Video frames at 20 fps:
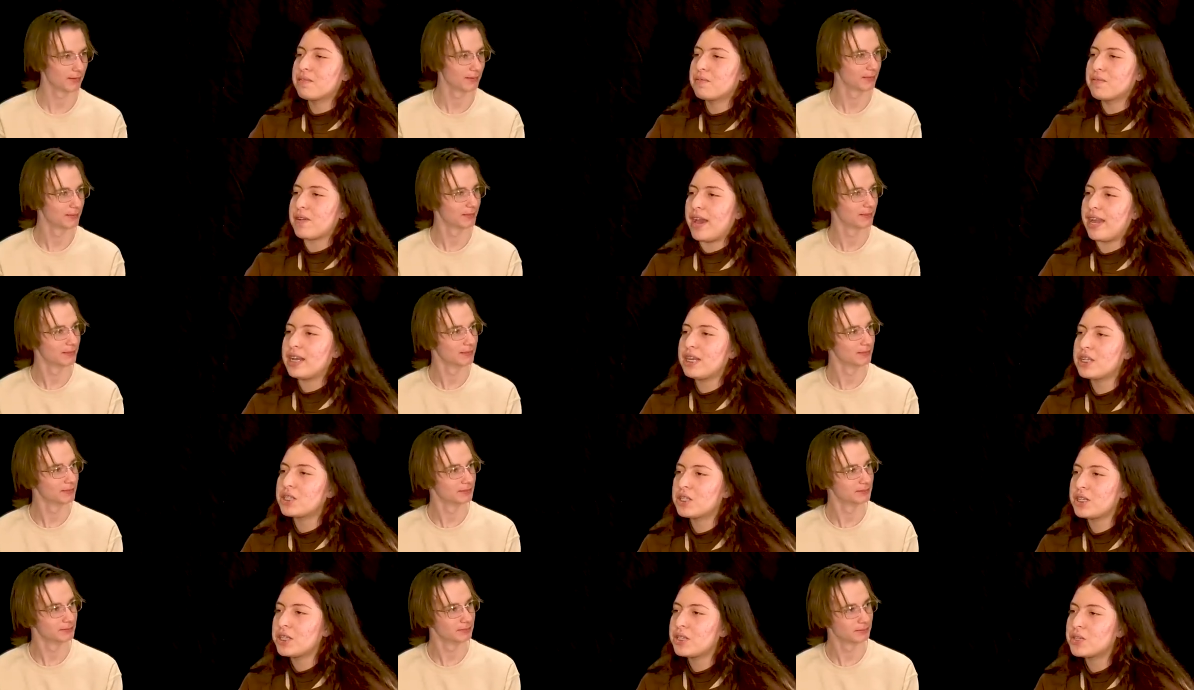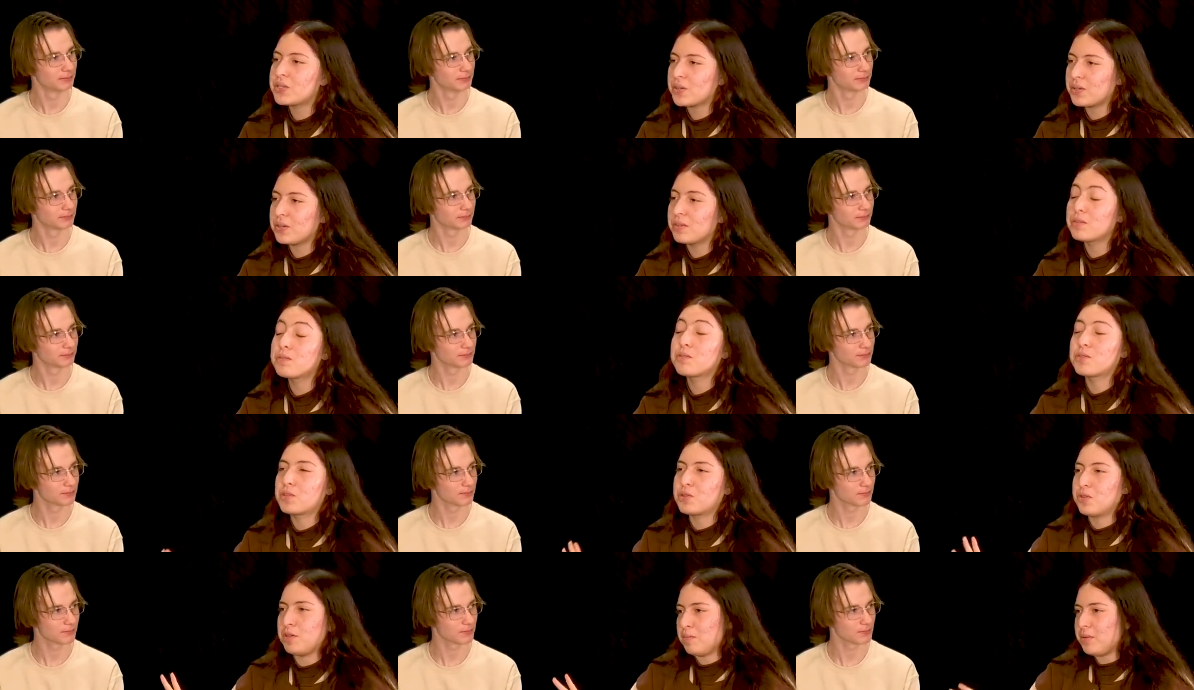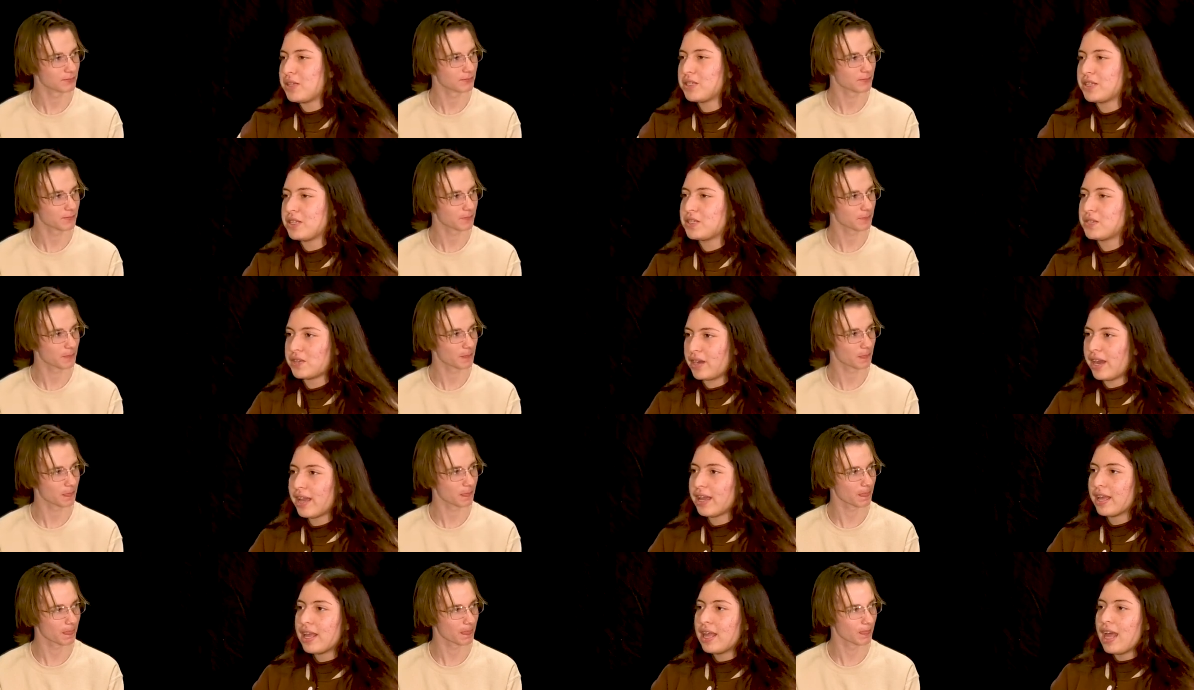Speaker 1: the fighting scenes, screaming scenes,
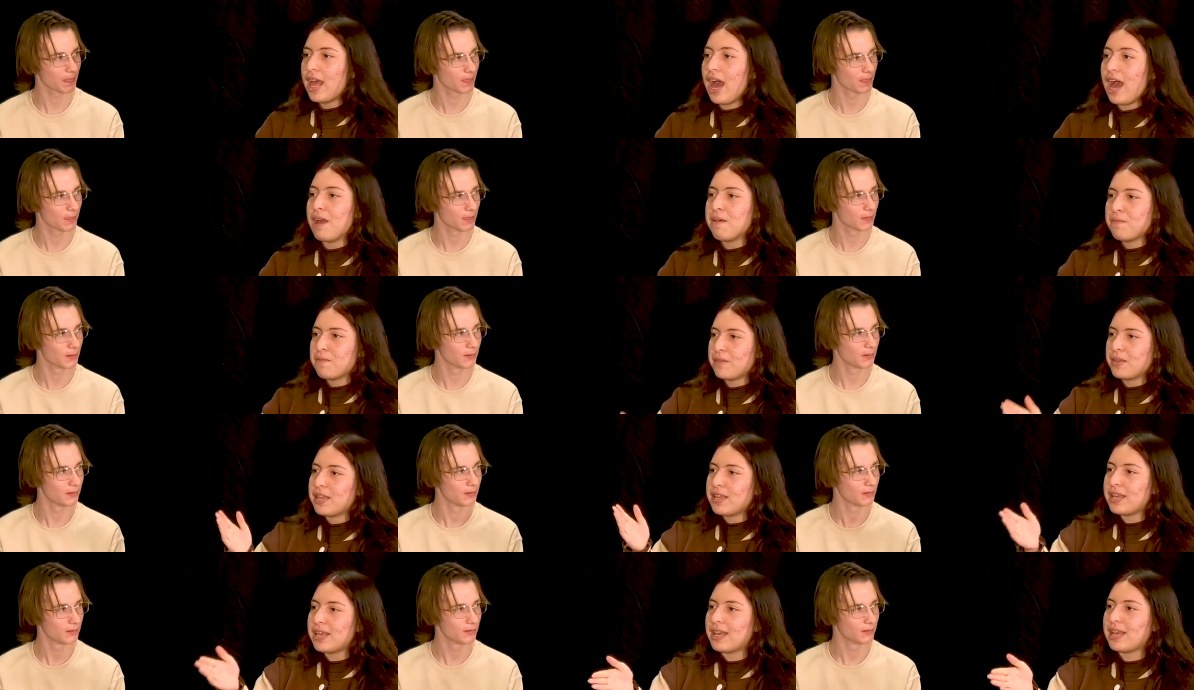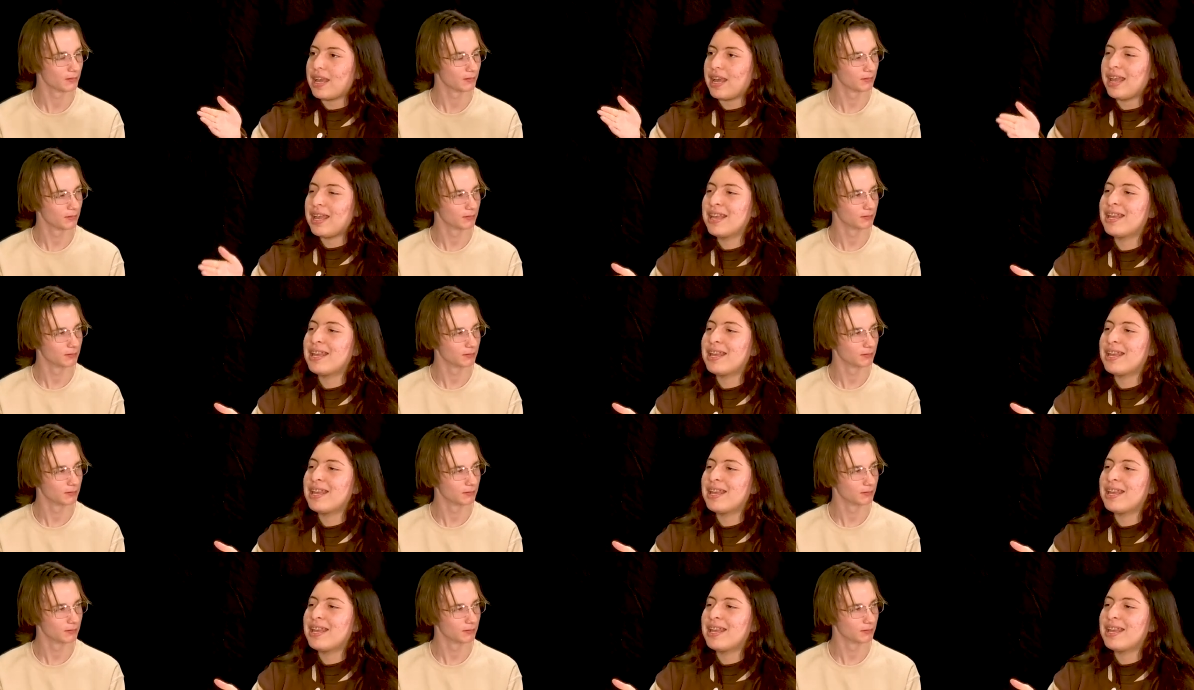right? I feel like